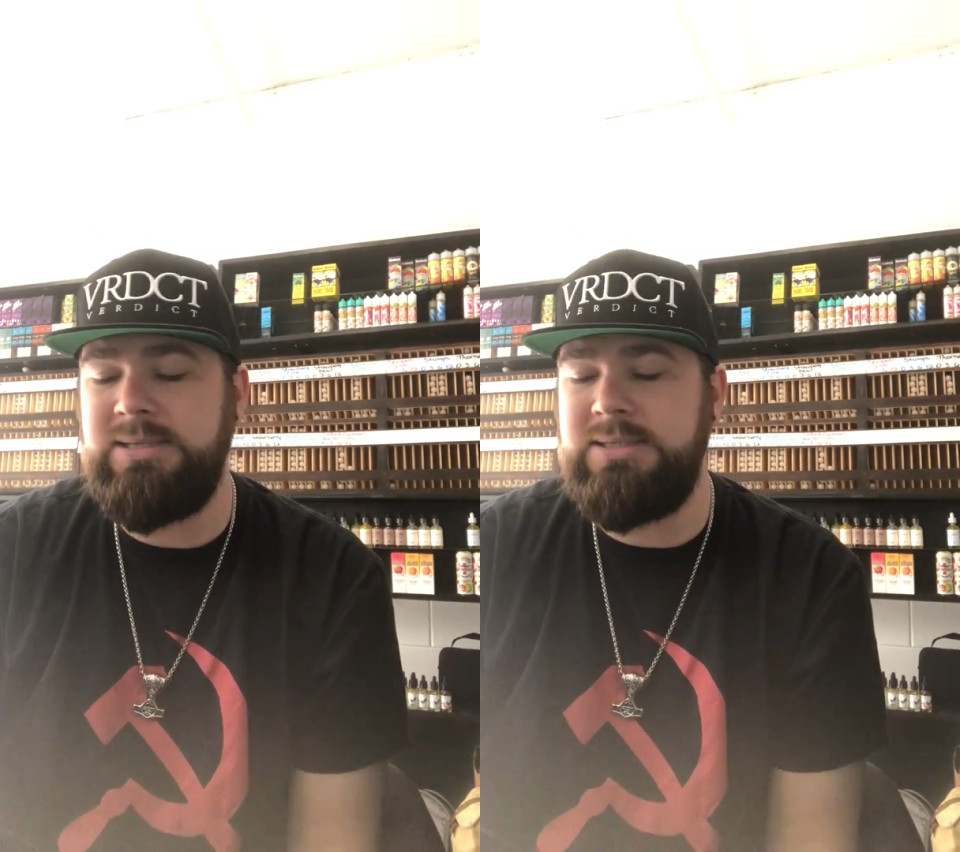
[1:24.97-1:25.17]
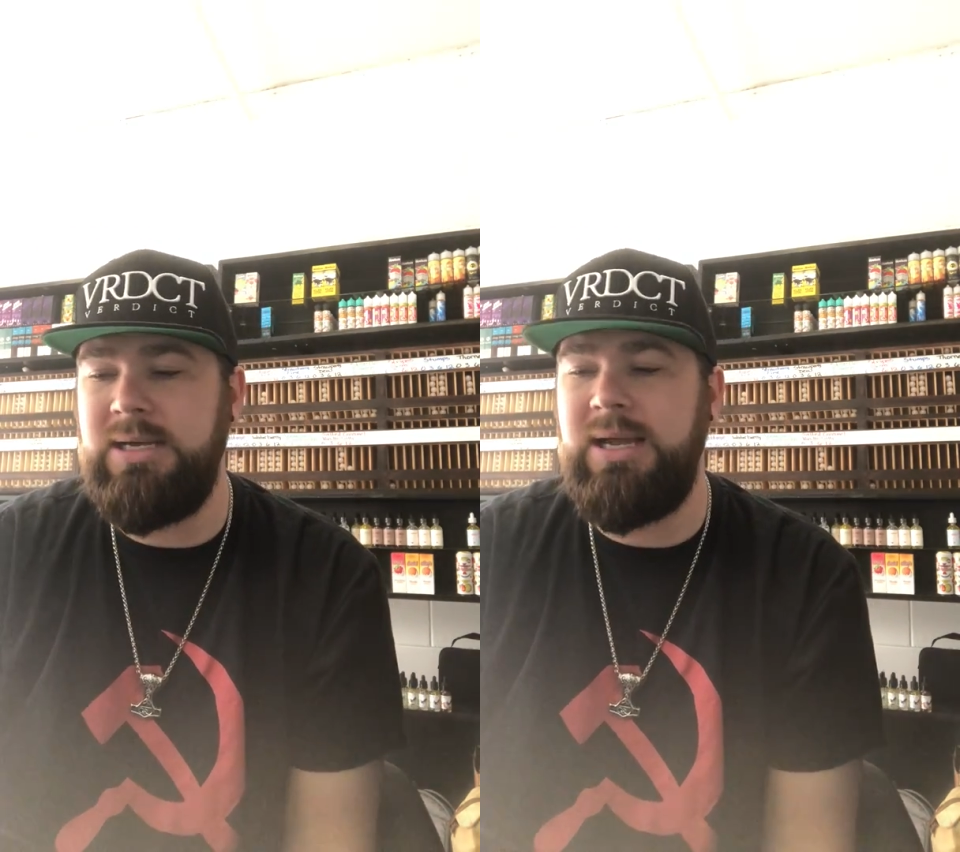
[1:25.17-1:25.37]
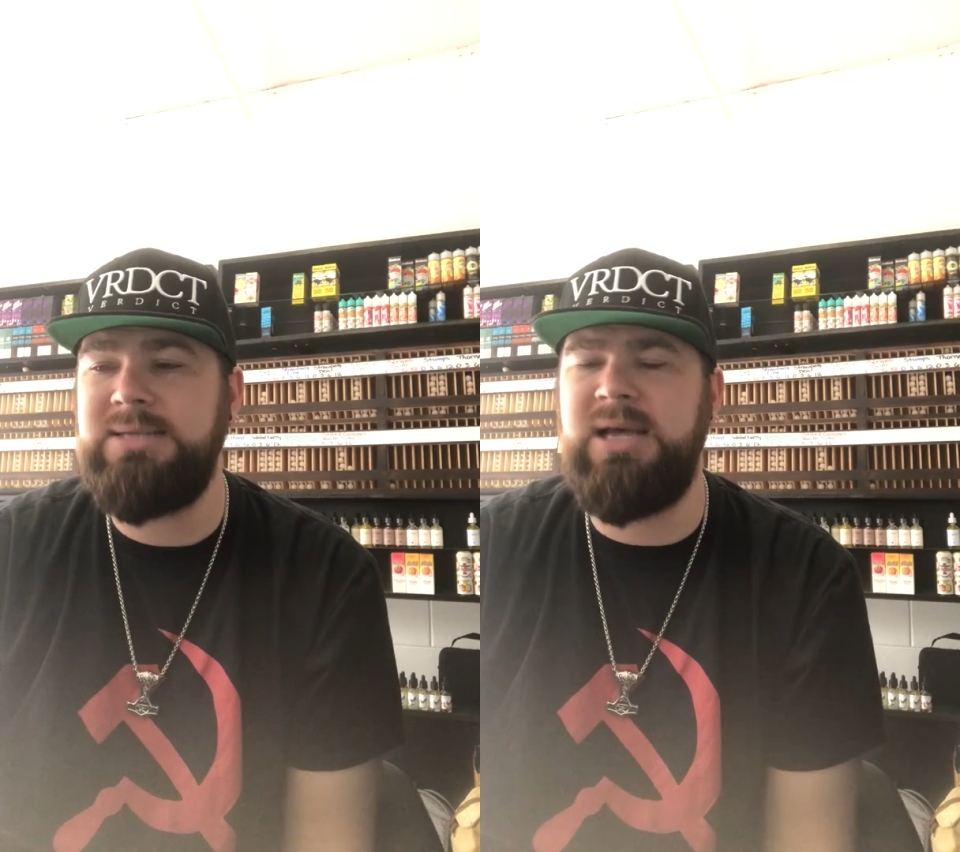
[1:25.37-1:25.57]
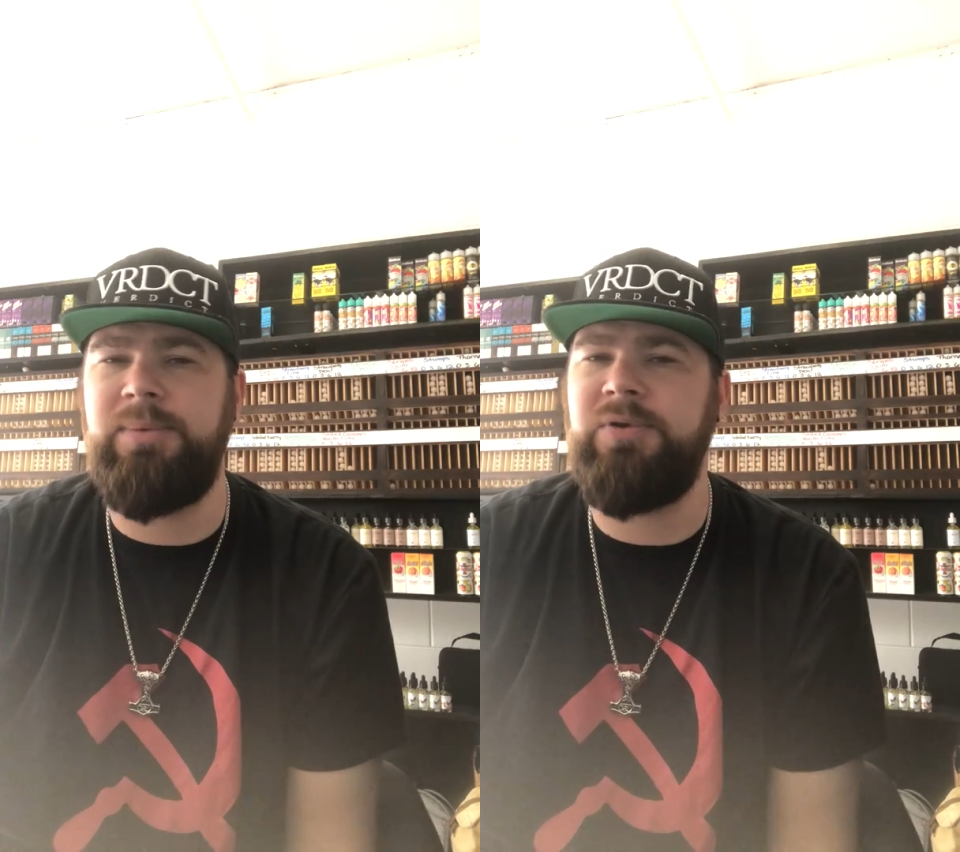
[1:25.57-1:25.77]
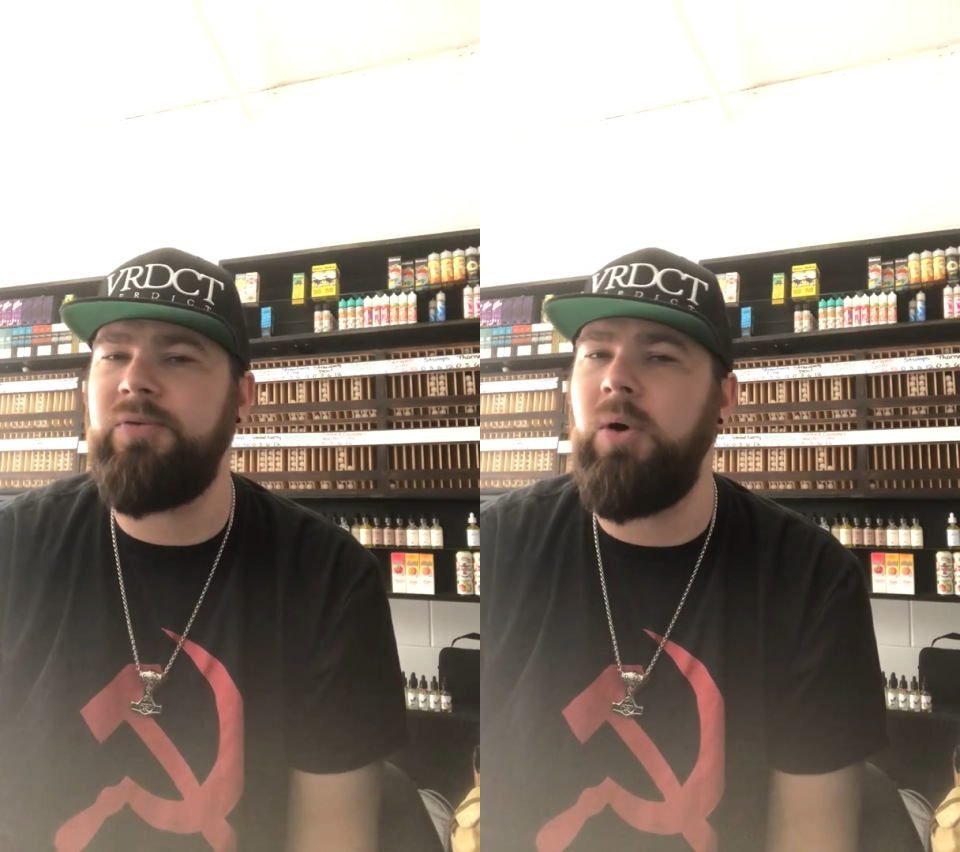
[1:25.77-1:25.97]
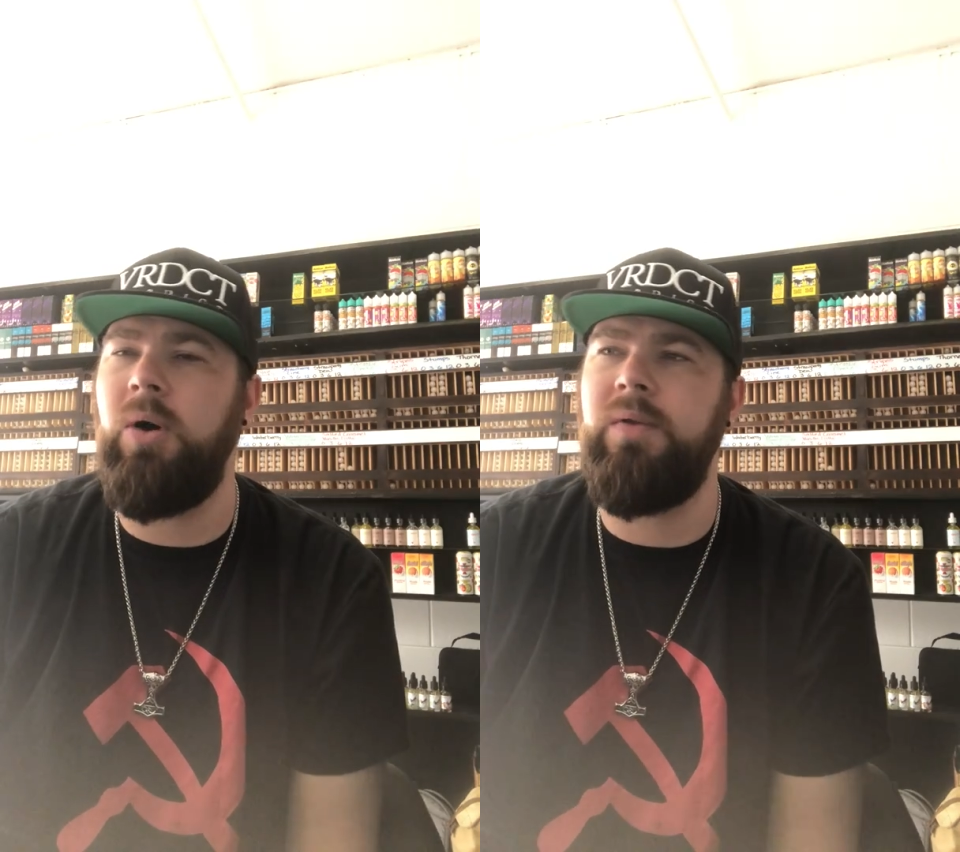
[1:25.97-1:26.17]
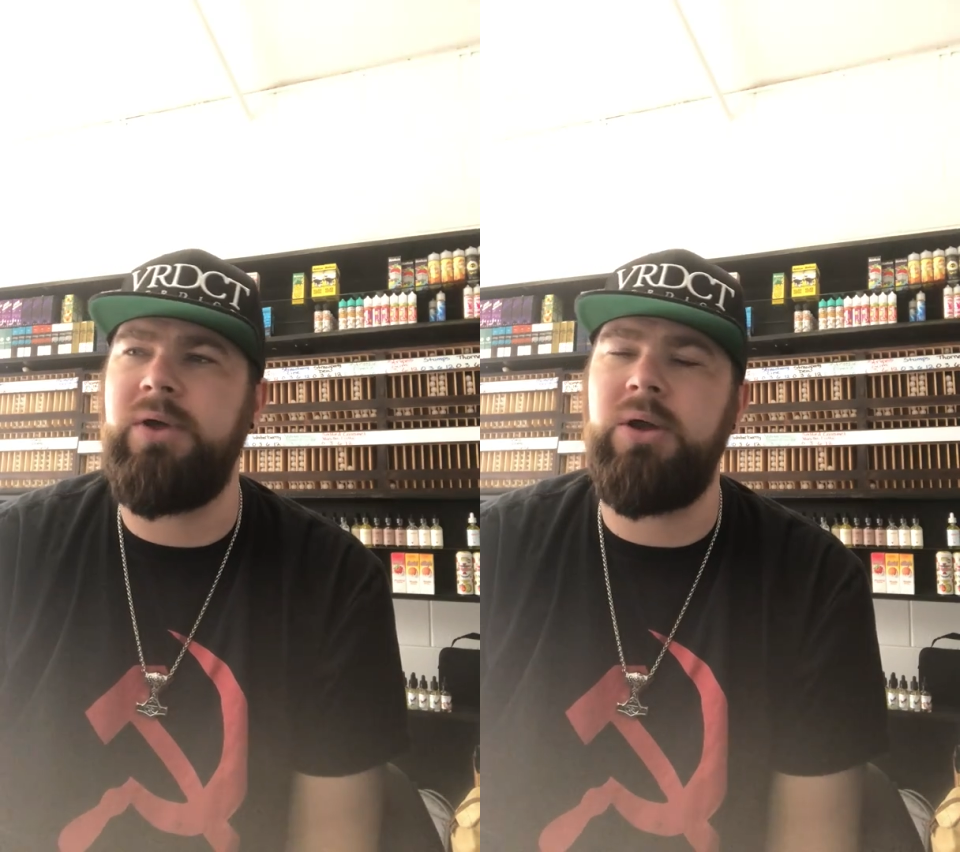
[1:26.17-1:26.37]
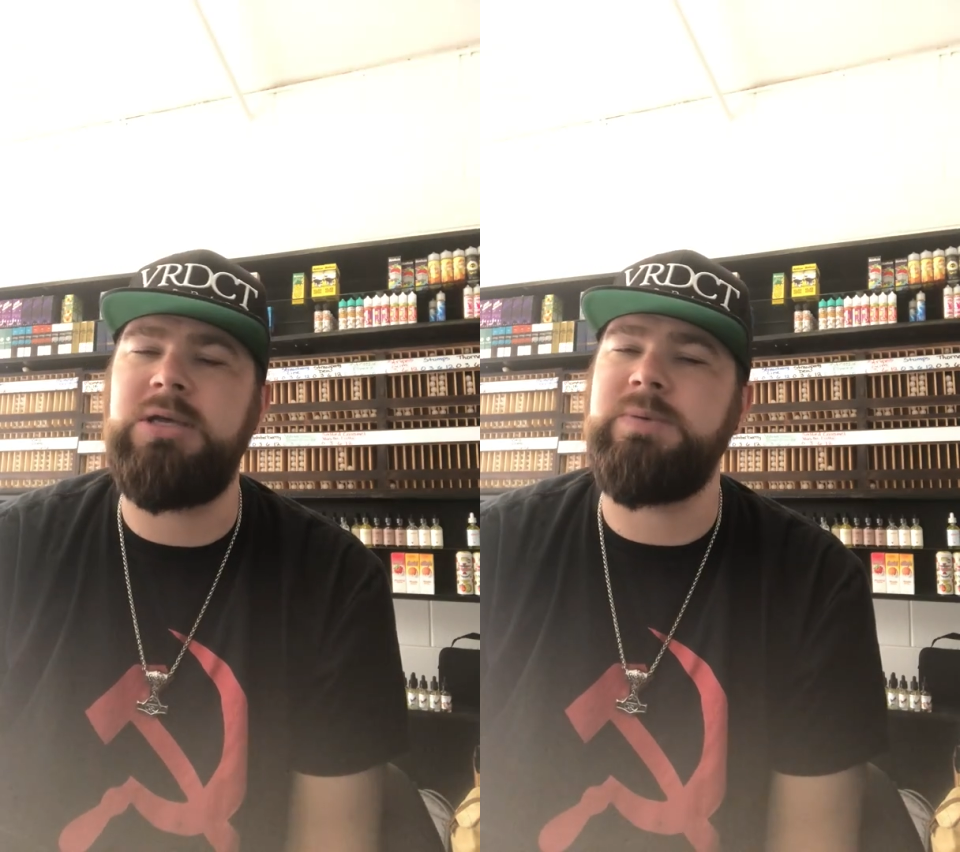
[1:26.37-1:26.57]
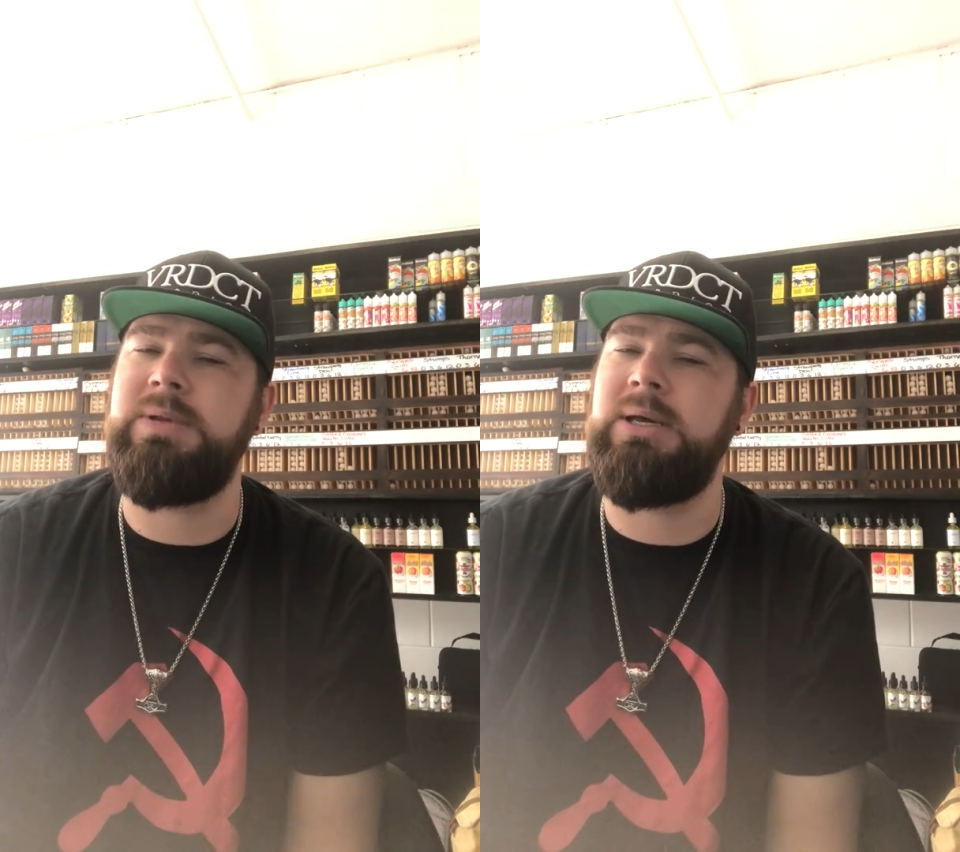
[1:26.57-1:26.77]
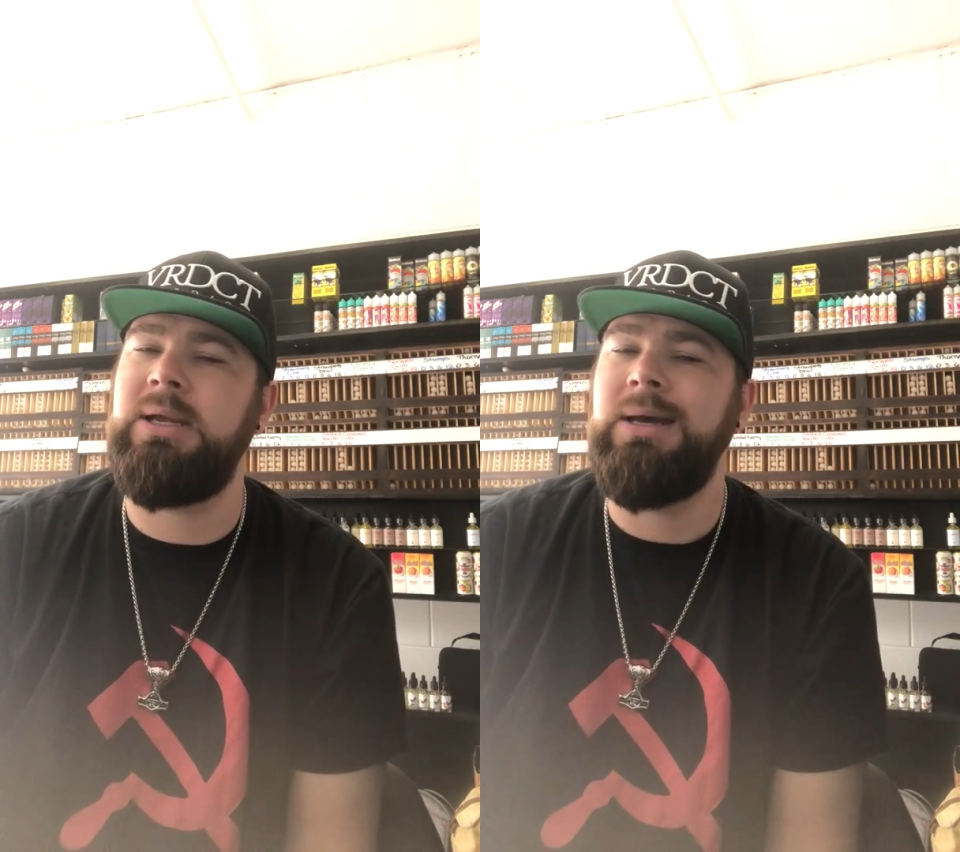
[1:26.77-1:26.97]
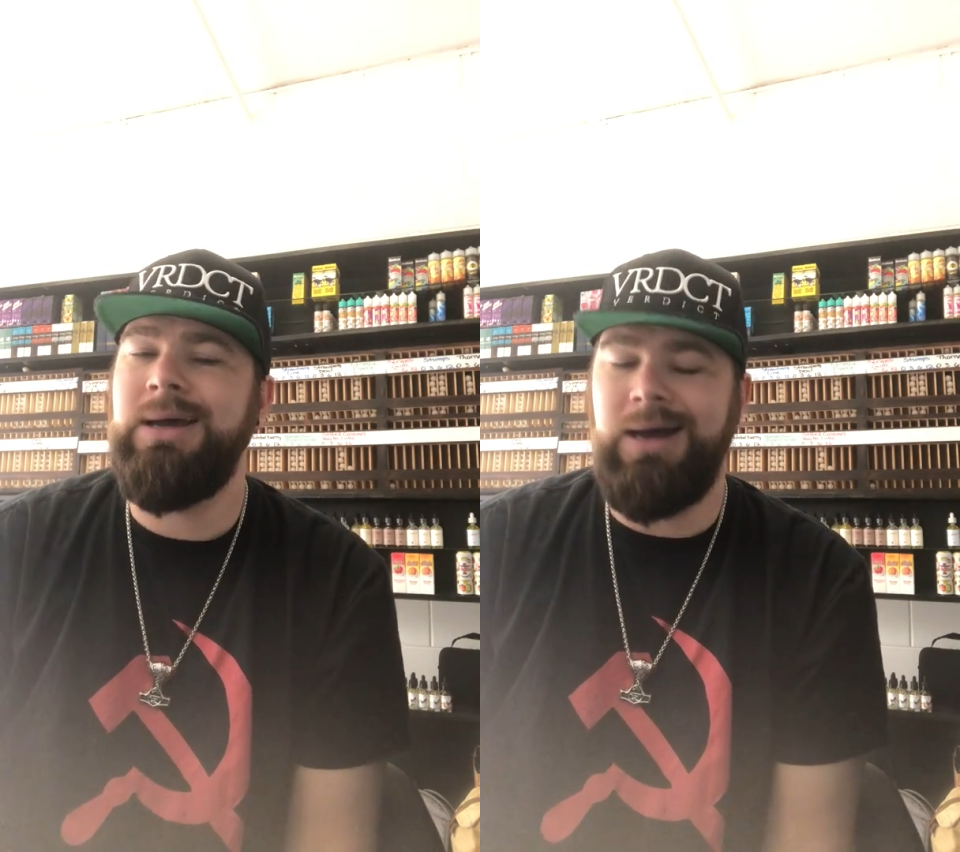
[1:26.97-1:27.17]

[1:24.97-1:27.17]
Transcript: As I said, has time control, all the goodies with it.